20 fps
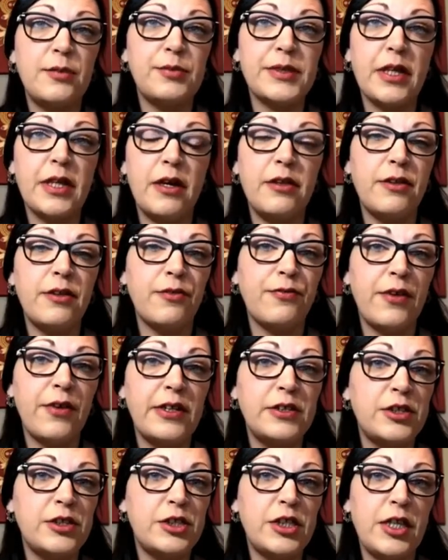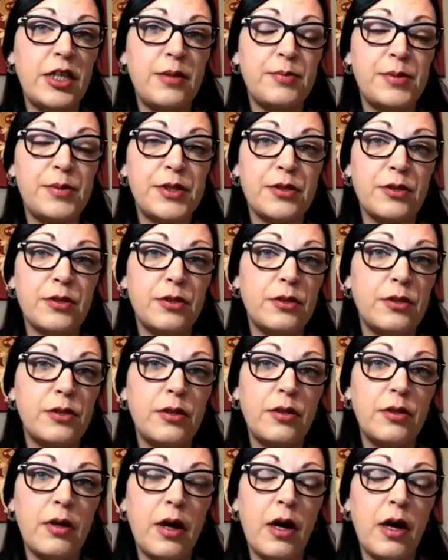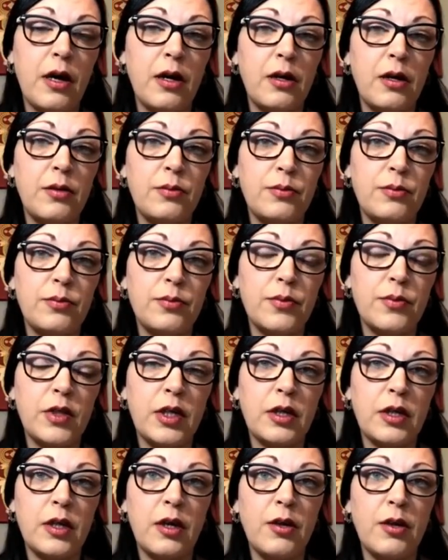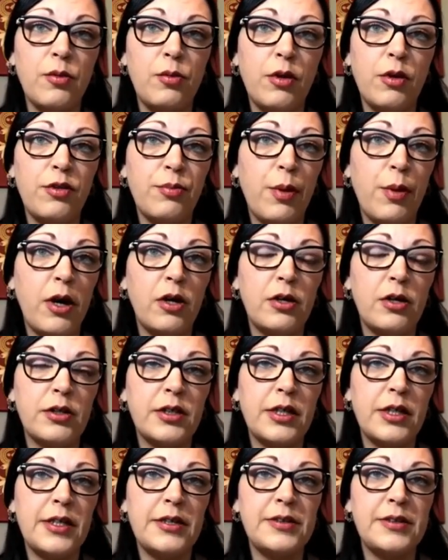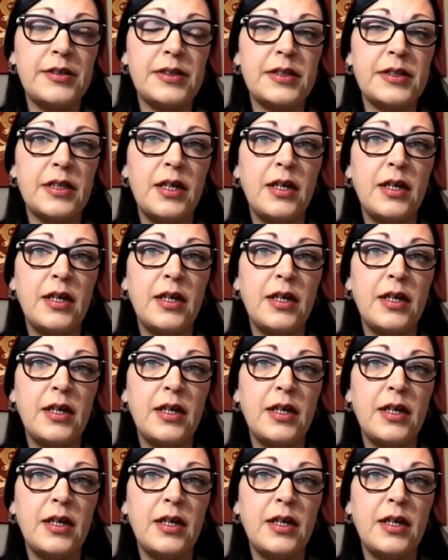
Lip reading: either friendships or with partners.